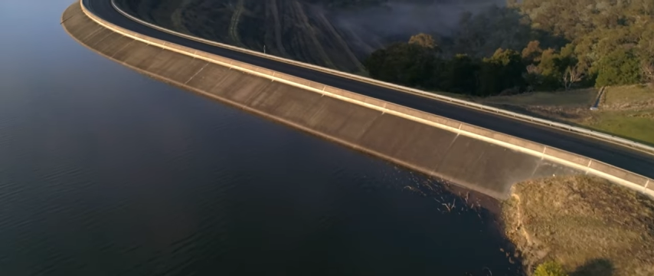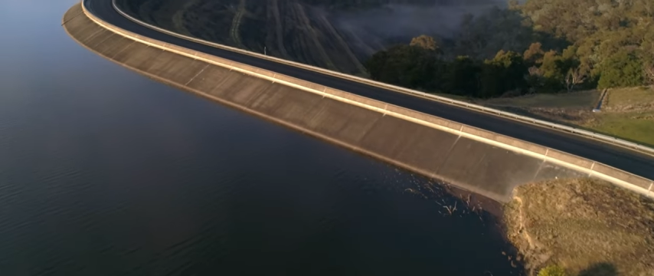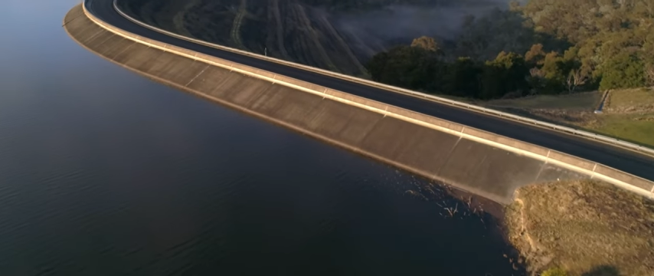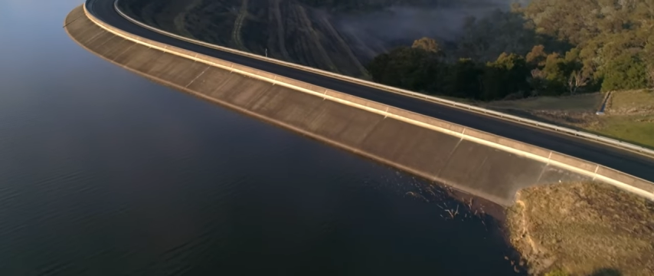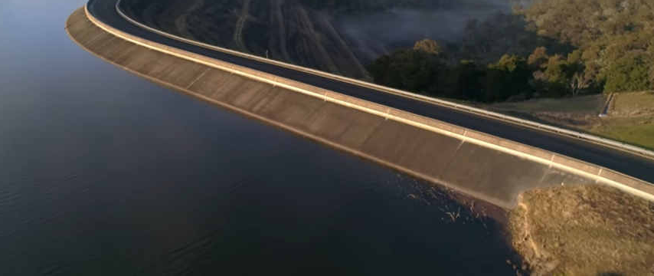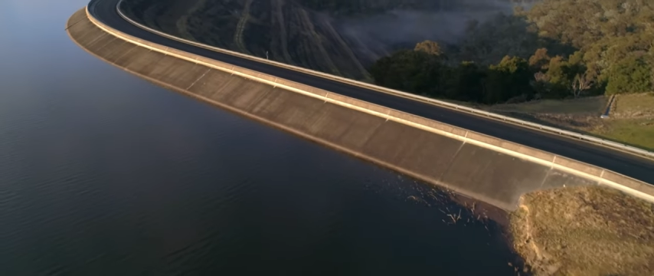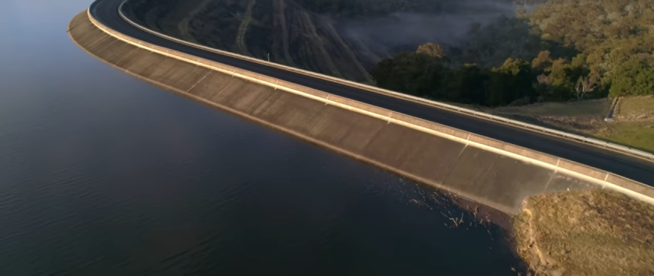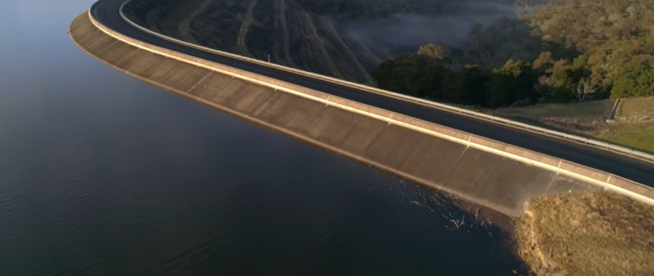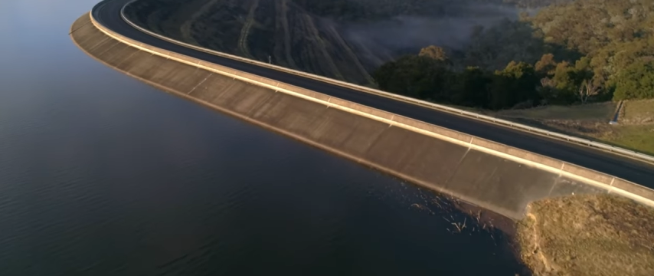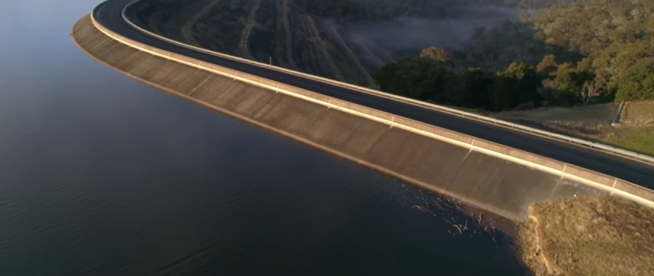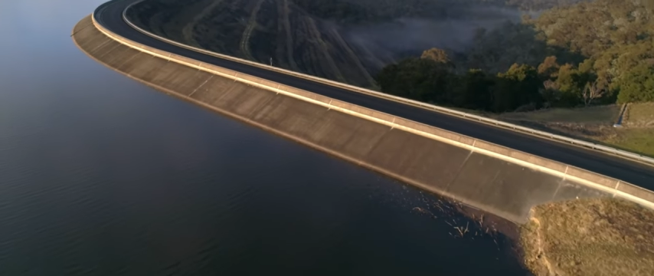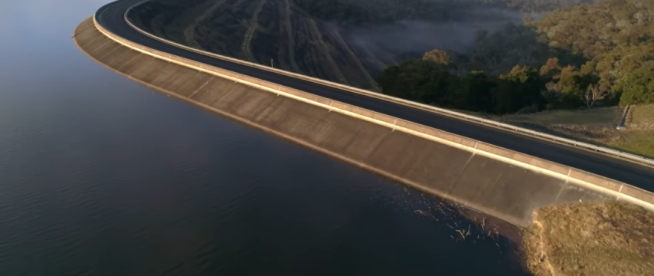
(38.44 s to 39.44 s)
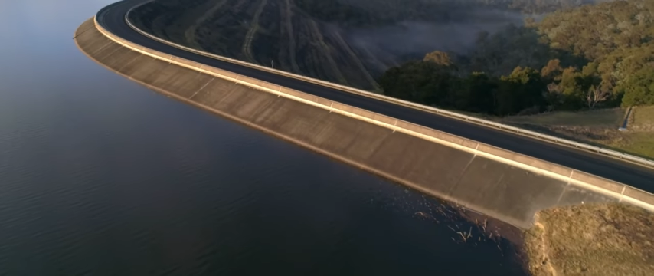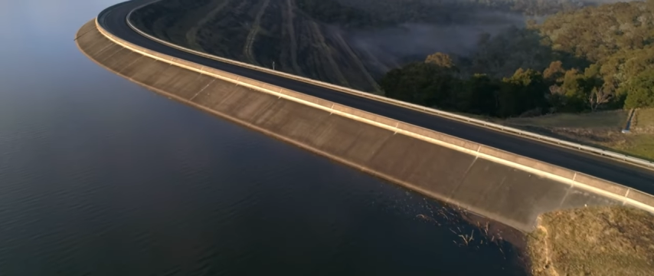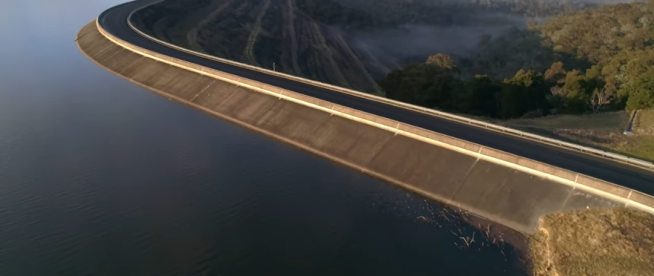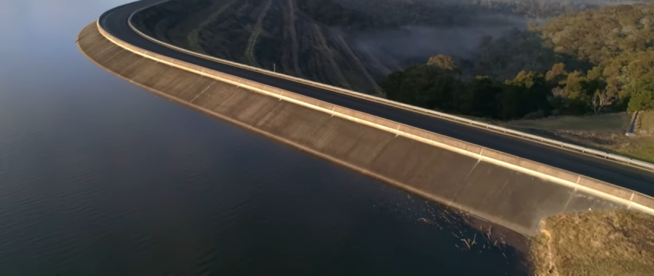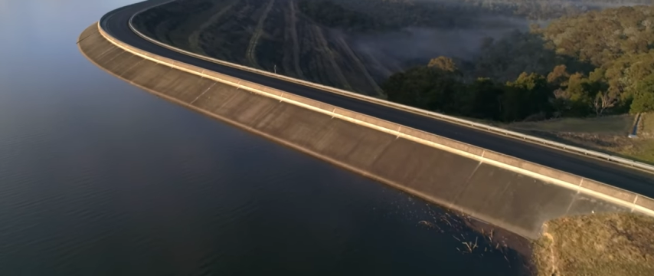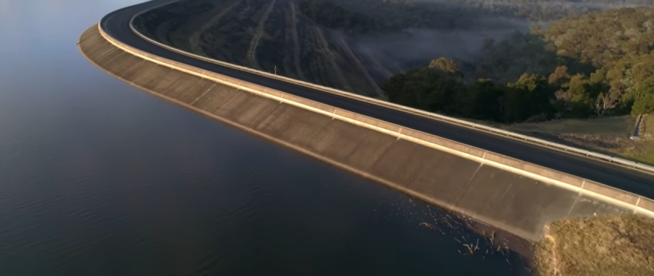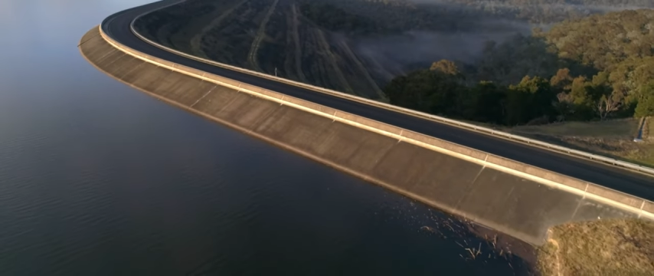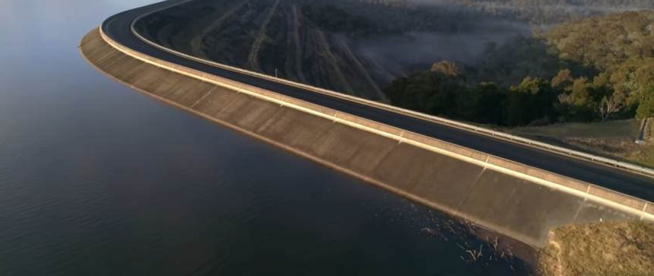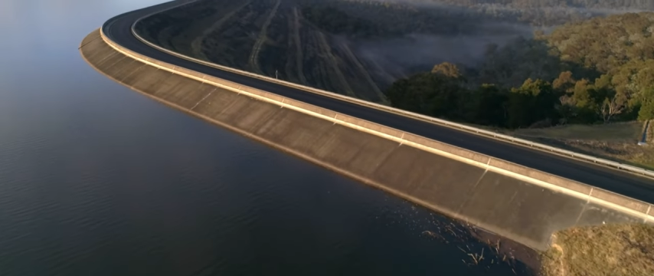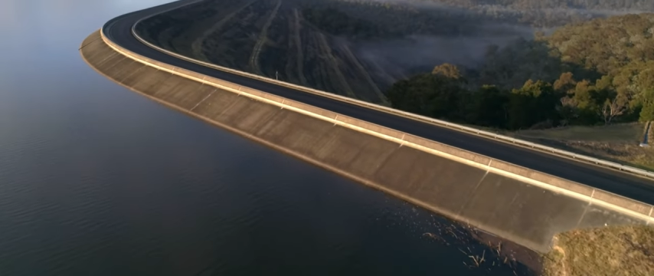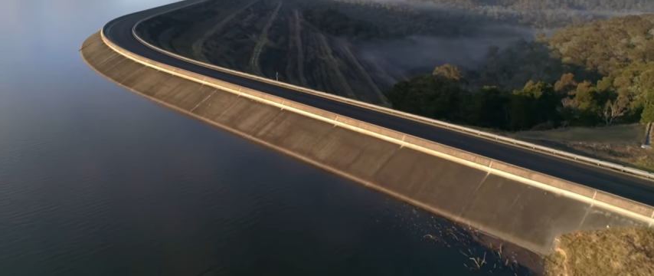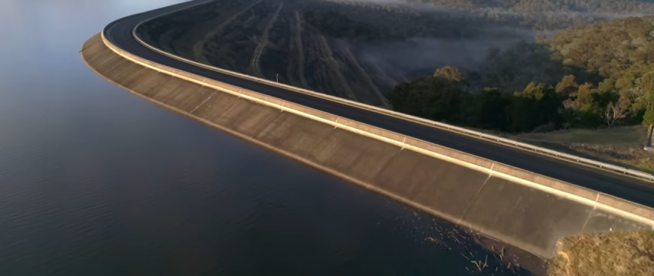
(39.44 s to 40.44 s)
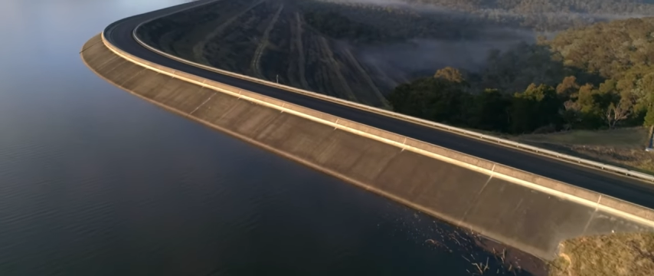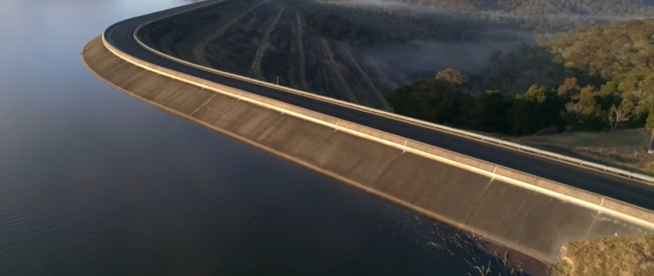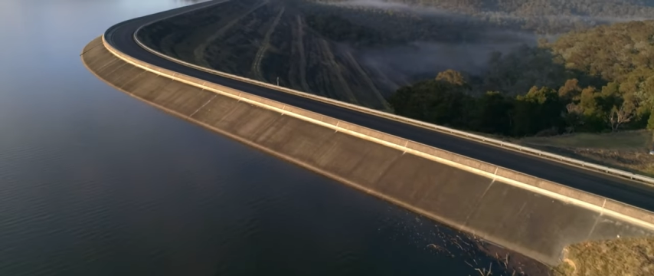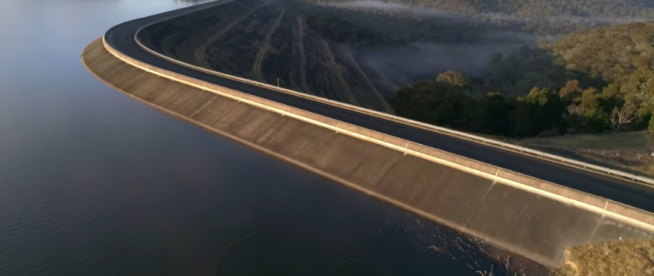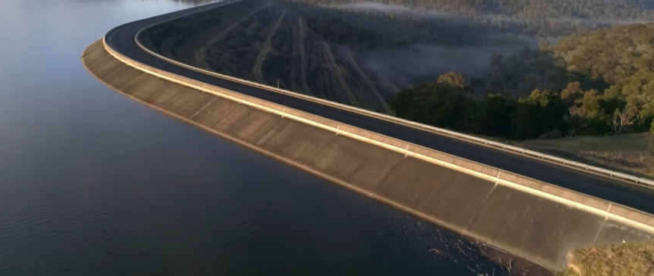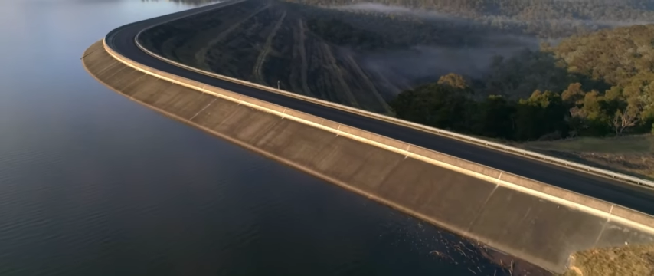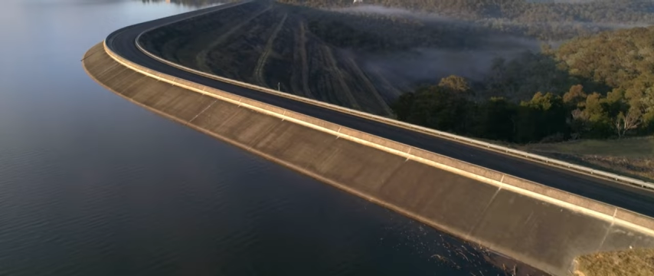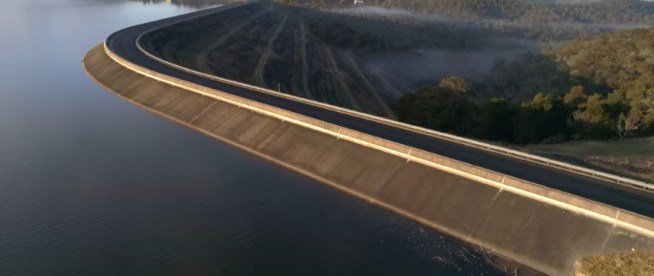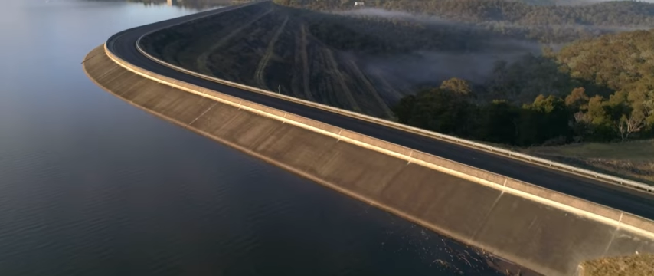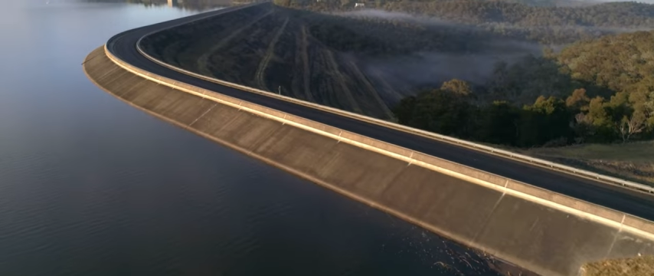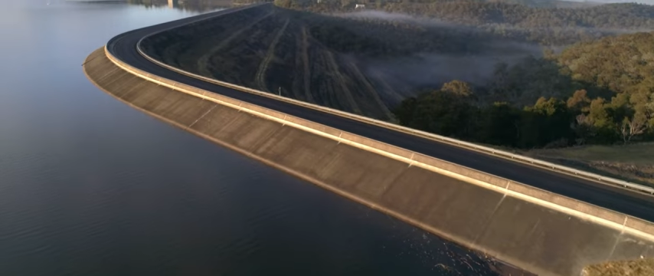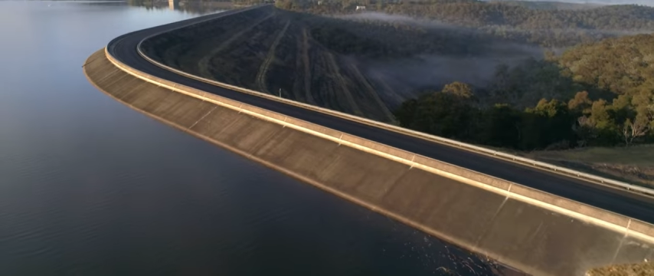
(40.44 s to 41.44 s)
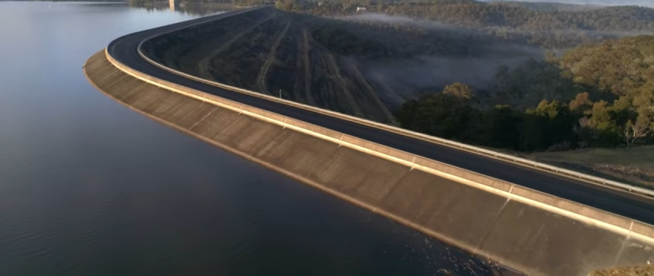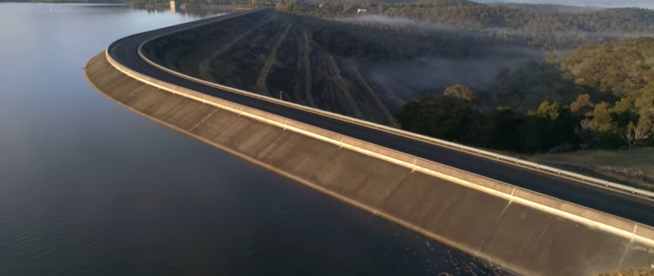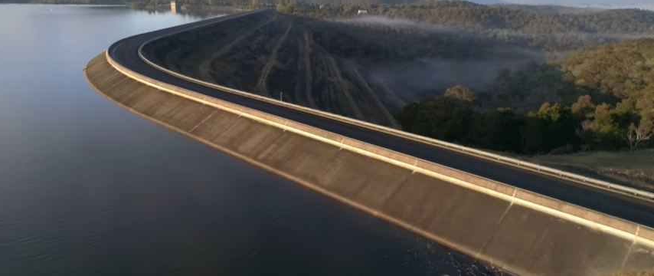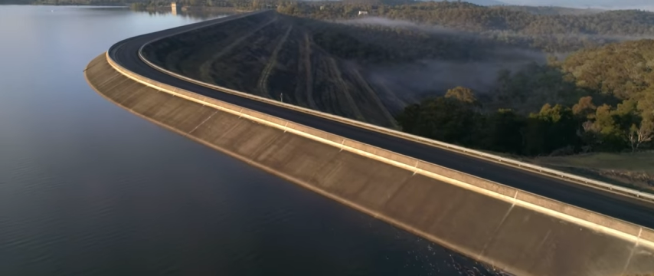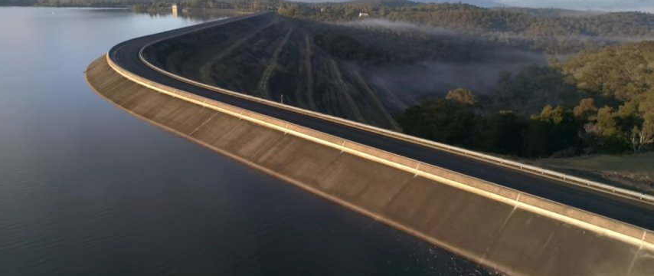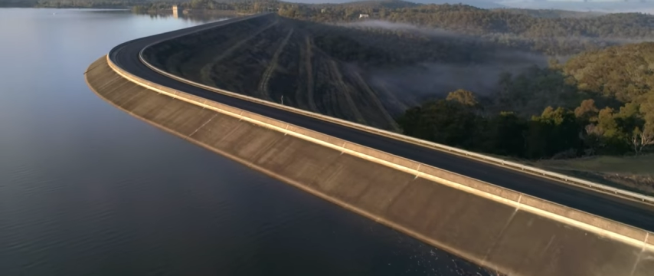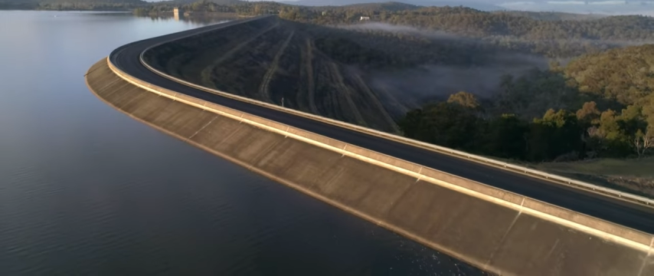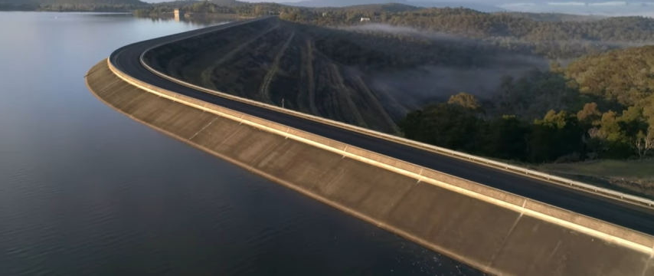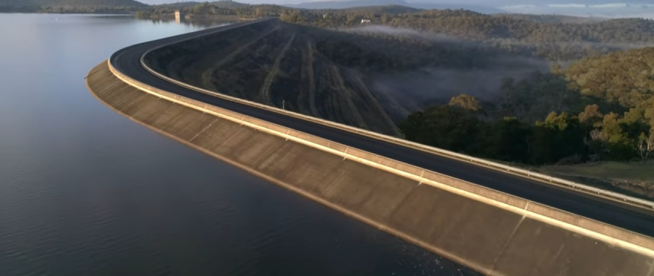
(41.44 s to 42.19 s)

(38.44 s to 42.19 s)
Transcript: (no speaker visible)